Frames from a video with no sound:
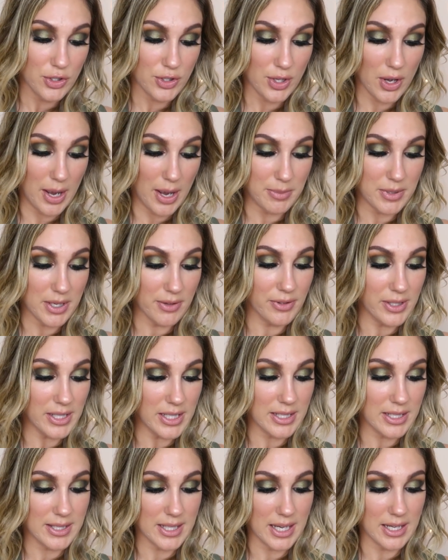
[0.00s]
So I'm
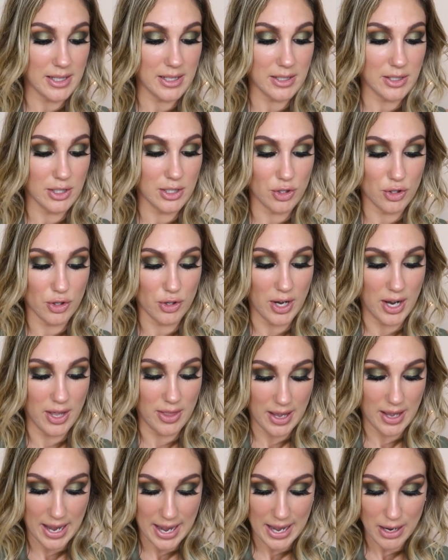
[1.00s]
definitely excited to try
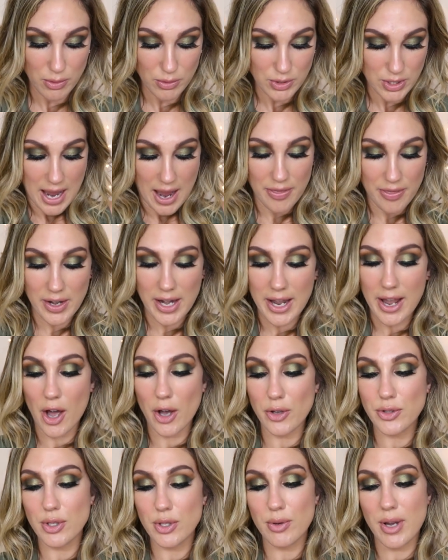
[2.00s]
that out. And then I
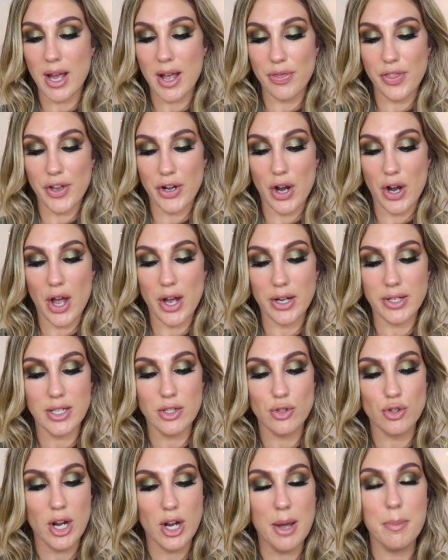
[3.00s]
also got their
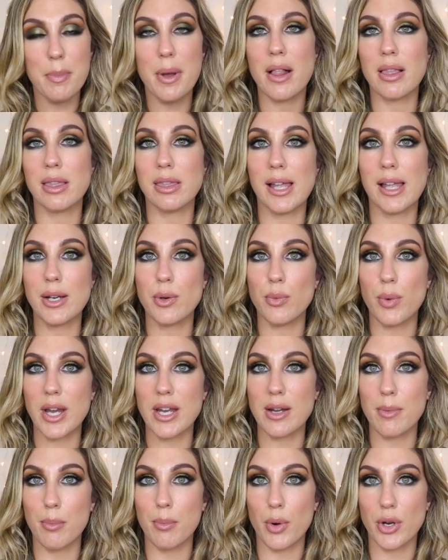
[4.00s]
Honey Drop
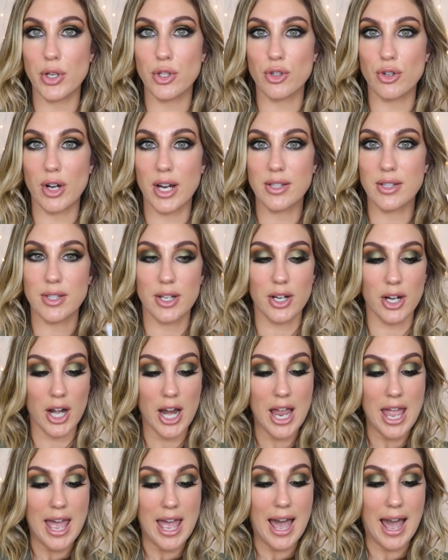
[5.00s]
Lightweight
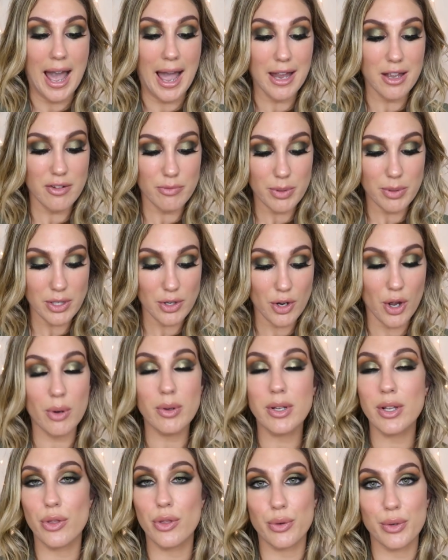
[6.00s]
Moisturizer. I have been
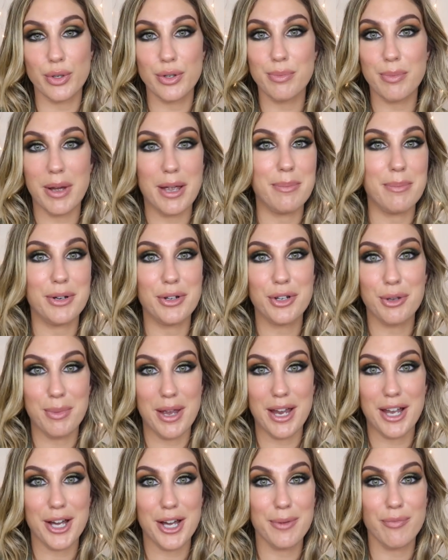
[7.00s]
going through my Milk
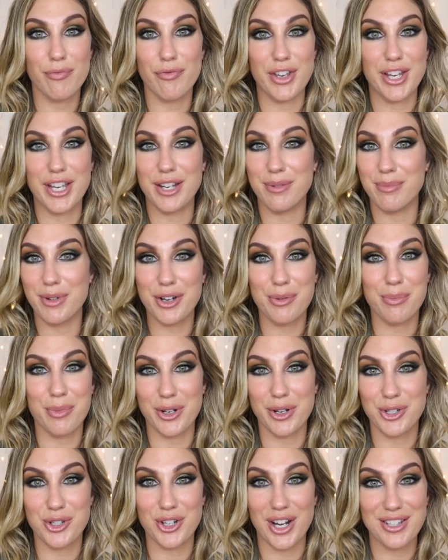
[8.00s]
Makeup Vegan Milk
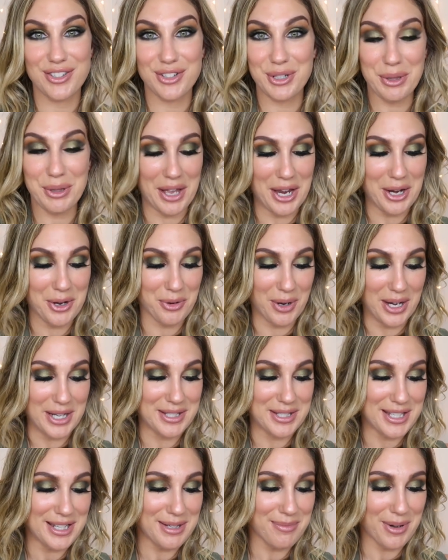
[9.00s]
Moisturizer like
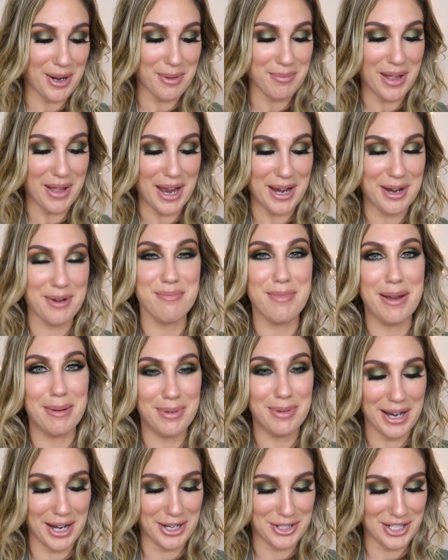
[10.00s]
crazy, but I'm like,
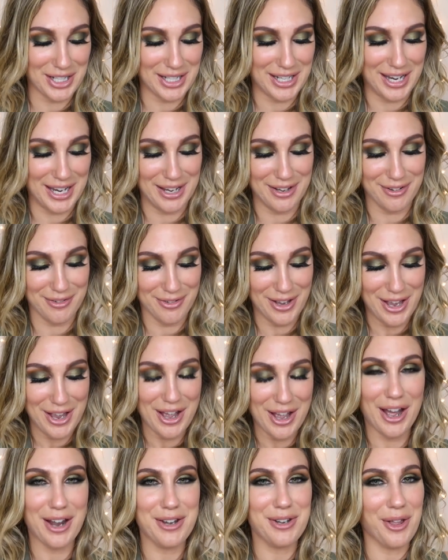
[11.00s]
maybe I should give
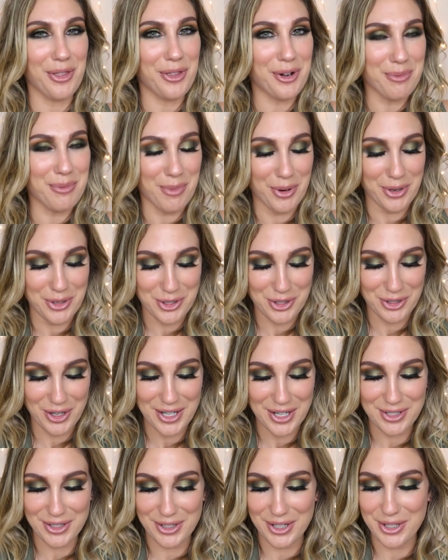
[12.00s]
another
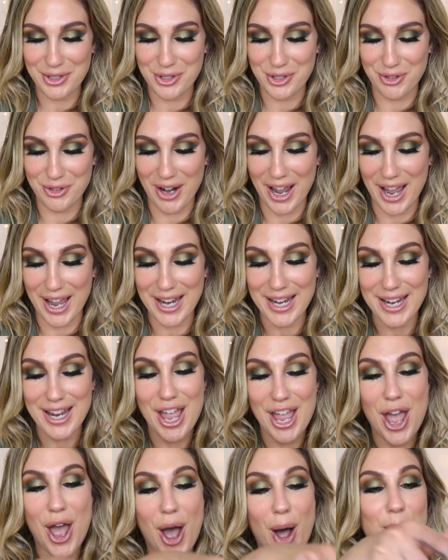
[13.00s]
moisturizer a try.
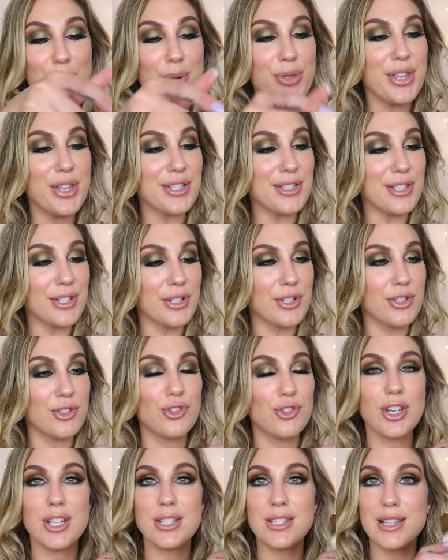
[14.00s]
Oh, this looks
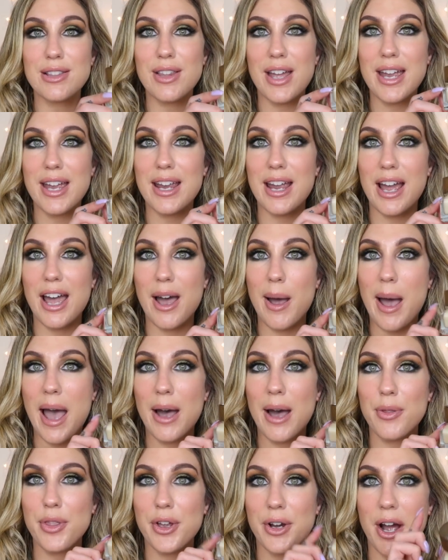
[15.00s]
just like uh,
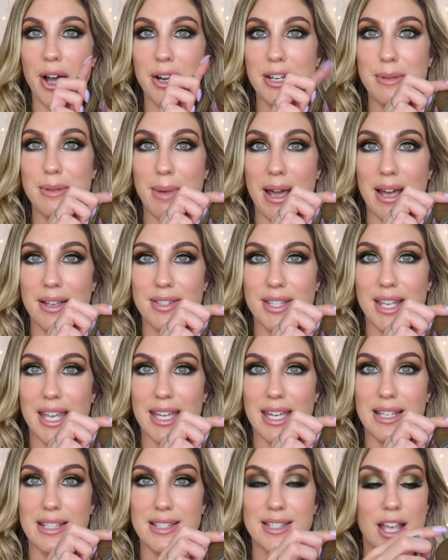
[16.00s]
how their Honey Mask
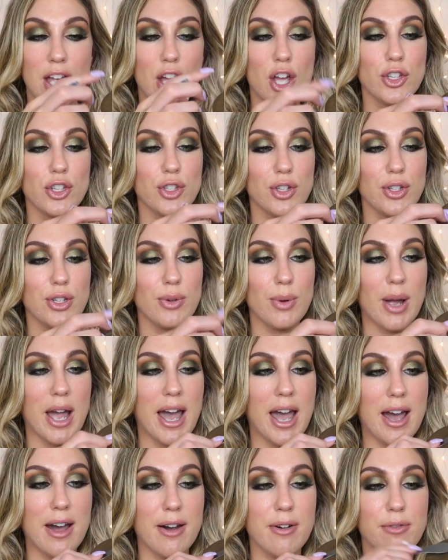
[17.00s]
is. So you
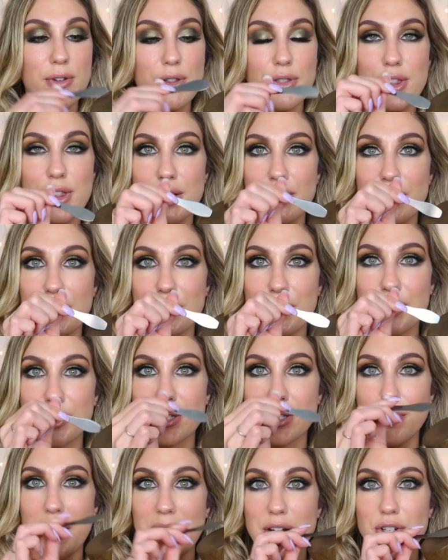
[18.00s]
have the little
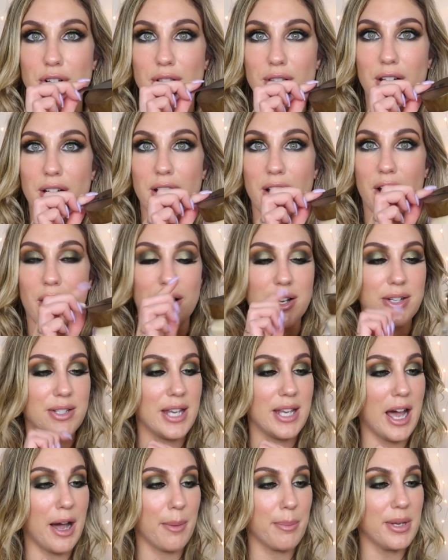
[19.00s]
spatula on
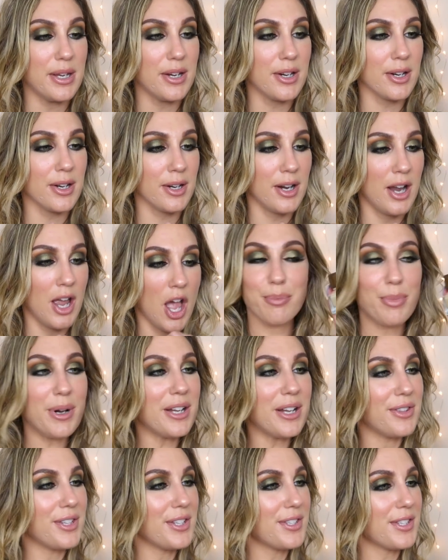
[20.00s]
top here.
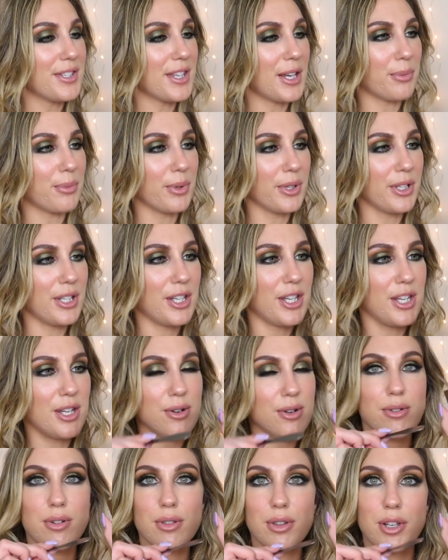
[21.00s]
But this is a really
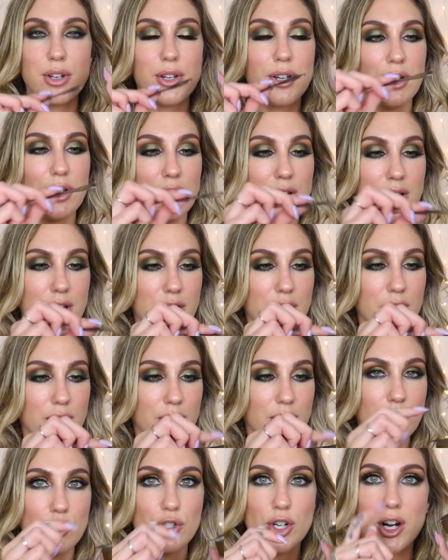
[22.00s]
cute little
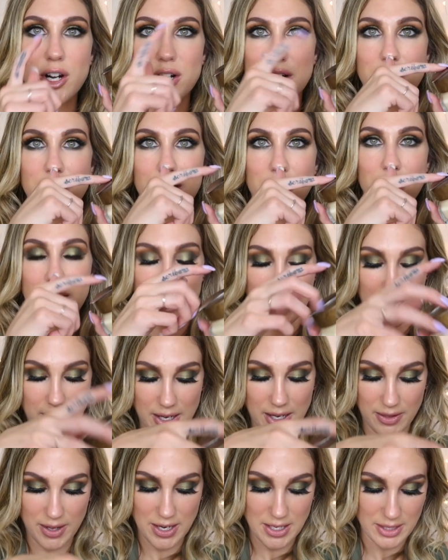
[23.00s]
jar here, and
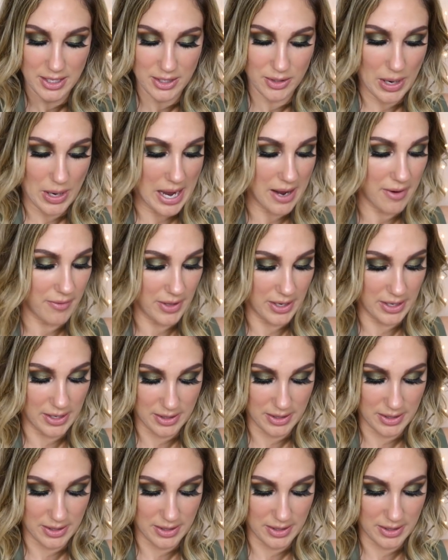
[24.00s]
I like that you have that.